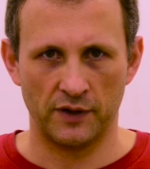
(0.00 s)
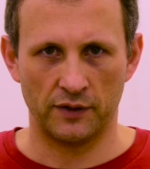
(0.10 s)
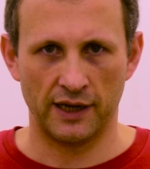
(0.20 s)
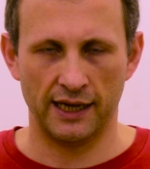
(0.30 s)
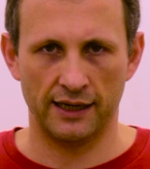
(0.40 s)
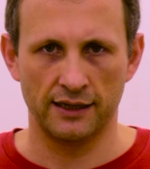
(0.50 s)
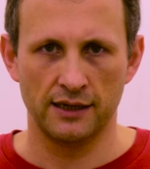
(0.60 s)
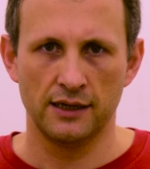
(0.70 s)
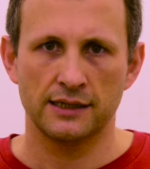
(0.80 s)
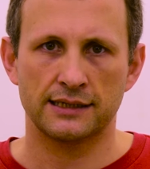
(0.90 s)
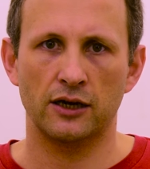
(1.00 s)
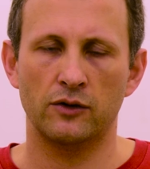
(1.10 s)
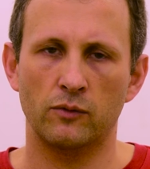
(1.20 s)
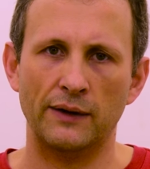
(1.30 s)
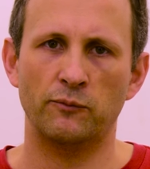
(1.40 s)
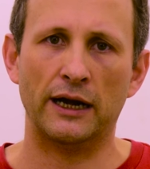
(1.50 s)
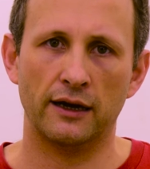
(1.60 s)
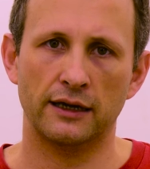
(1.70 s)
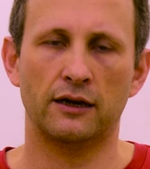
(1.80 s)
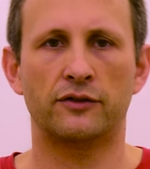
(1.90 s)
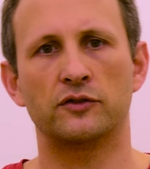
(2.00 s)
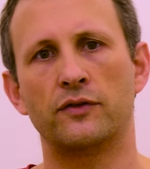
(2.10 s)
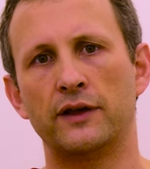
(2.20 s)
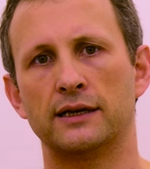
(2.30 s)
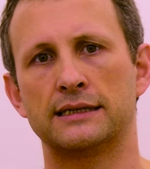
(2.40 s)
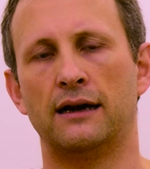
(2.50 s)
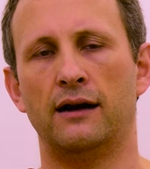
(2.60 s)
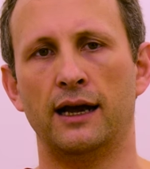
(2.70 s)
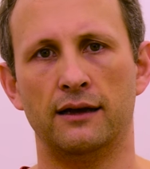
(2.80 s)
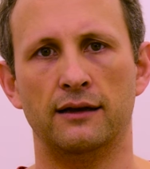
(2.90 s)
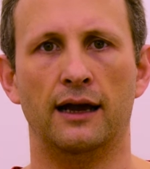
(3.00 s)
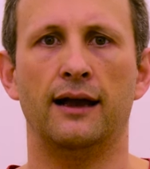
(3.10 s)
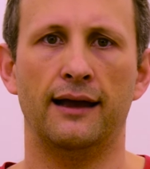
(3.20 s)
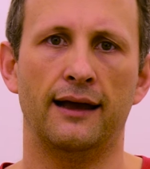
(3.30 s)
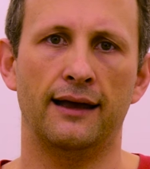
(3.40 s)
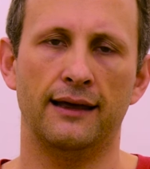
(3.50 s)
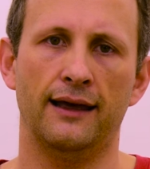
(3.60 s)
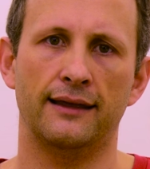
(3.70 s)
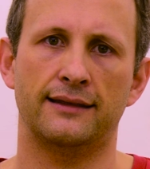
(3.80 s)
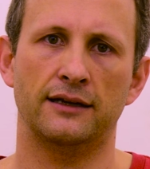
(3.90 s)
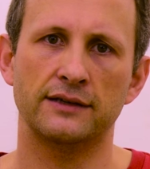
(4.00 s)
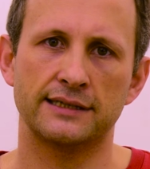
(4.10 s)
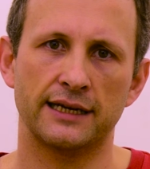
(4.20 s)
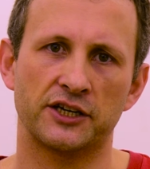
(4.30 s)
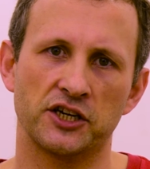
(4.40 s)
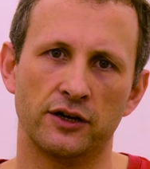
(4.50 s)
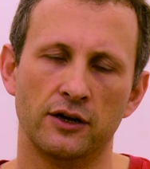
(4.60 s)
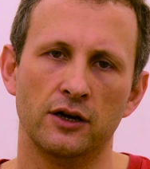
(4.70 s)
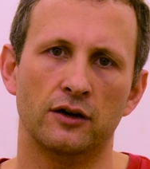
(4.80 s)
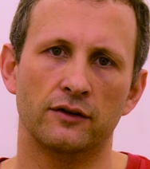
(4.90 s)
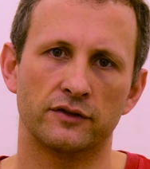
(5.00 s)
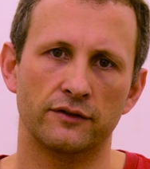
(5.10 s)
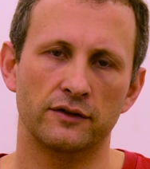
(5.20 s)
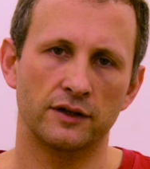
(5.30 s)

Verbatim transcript: Okay? So when I go through the entire theory section of